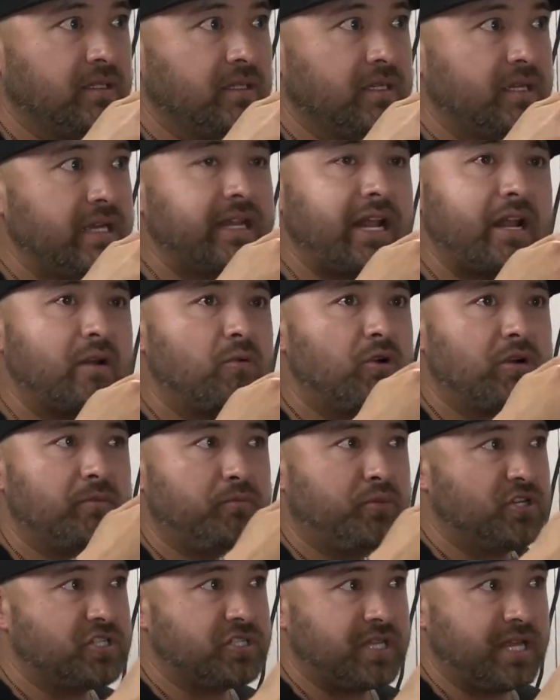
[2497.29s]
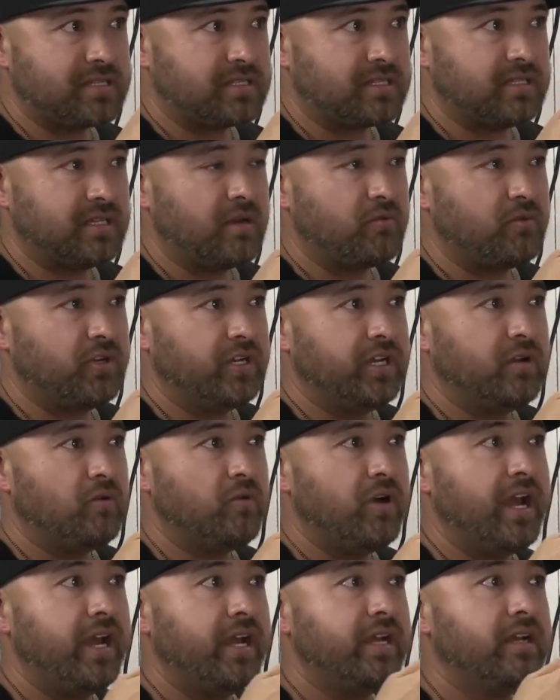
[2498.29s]
And I don't want to push that celebrity
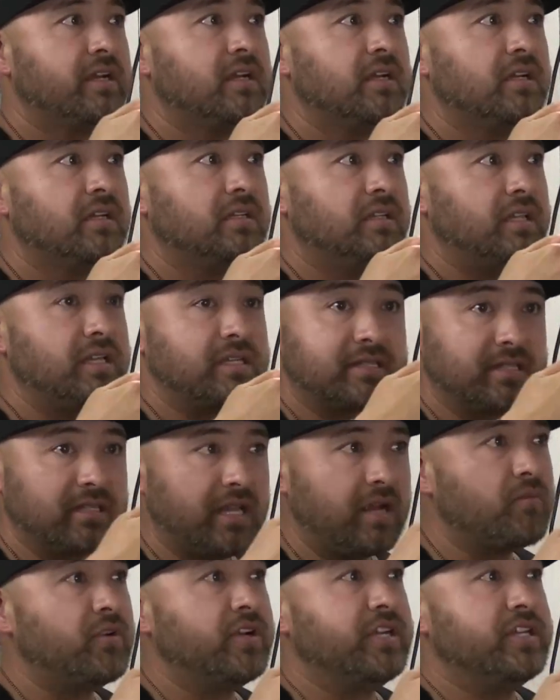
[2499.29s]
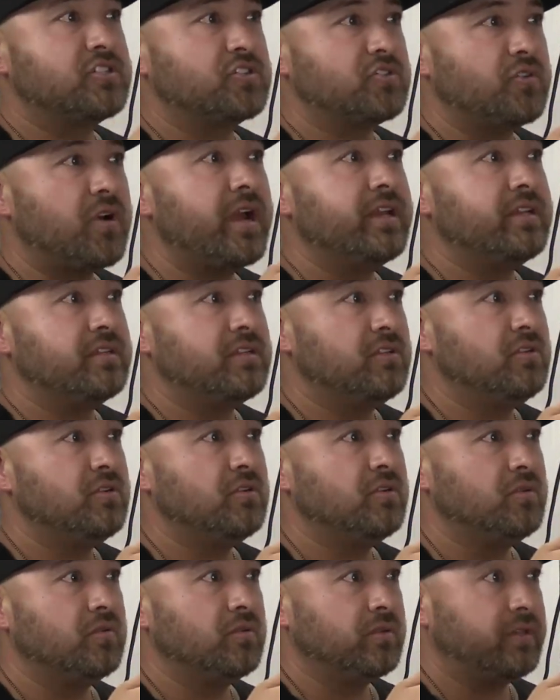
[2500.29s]
away. The celebrity's trying to
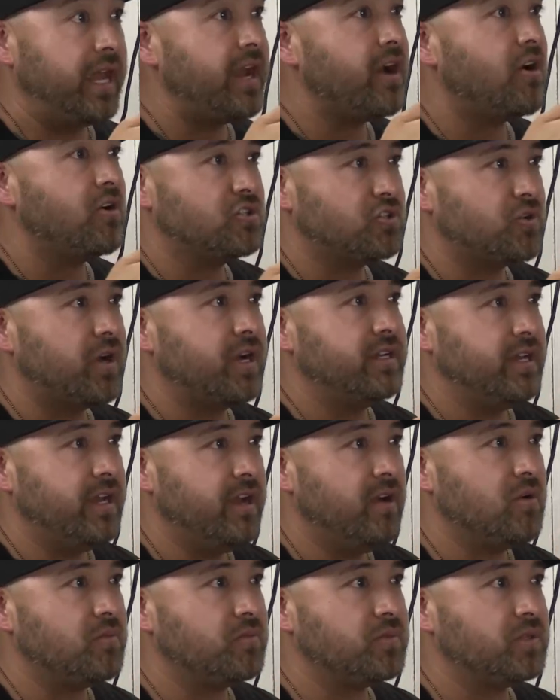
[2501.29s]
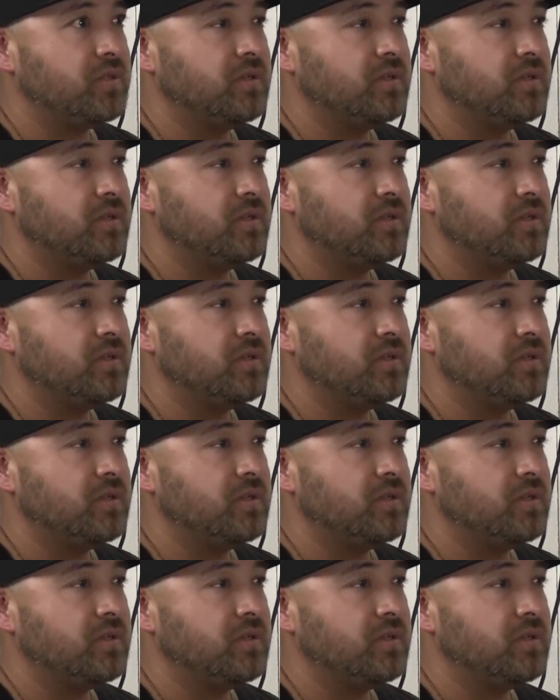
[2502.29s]
do, they are trying to help.